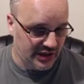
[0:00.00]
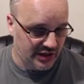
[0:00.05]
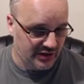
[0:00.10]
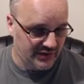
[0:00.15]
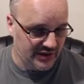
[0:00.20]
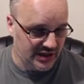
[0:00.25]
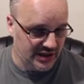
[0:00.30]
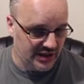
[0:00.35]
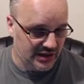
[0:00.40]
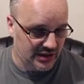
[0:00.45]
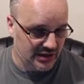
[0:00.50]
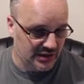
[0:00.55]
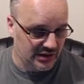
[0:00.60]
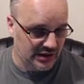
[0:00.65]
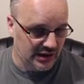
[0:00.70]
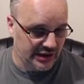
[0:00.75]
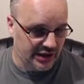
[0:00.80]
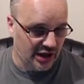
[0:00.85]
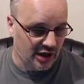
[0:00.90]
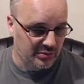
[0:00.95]
over here.
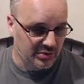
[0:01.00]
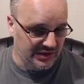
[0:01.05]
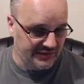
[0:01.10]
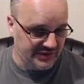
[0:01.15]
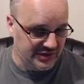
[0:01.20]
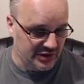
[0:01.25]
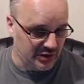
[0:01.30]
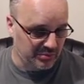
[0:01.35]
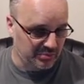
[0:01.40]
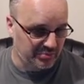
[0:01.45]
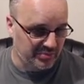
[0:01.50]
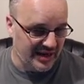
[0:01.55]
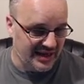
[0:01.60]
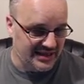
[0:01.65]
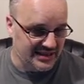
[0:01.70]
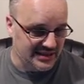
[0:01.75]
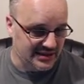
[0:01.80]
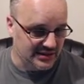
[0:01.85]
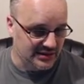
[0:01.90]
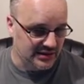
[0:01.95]
I can't believe it's not
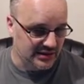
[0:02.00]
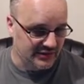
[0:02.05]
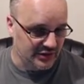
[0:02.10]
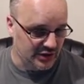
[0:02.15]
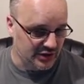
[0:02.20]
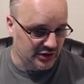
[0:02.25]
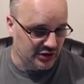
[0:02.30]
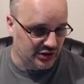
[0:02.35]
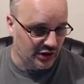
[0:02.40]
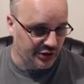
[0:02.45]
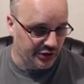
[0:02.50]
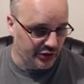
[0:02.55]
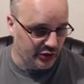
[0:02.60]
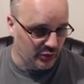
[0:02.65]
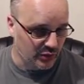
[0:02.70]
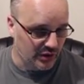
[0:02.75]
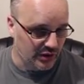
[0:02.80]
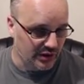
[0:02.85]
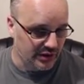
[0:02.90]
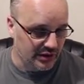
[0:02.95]
beta. I've got a Godot
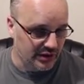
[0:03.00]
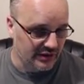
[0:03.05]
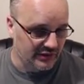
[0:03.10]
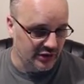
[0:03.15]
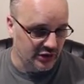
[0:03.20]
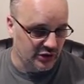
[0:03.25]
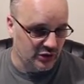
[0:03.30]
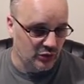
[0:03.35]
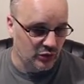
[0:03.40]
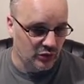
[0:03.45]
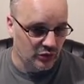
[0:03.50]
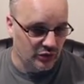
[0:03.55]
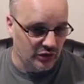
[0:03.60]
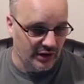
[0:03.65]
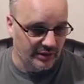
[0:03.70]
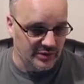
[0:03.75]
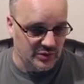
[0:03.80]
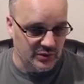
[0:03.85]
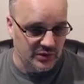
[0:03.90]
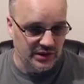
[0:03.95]
one. I've got a Cool
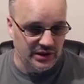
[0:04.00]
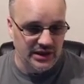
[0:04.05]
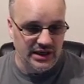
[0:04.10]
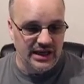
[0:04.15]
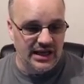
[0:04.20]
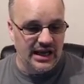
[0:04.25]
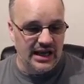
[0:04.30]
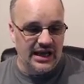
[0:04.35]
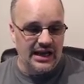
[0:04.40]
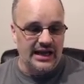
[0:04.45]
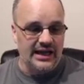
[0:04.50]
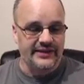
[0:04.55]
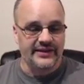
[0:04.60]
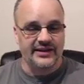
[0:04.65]
Crimes one. And the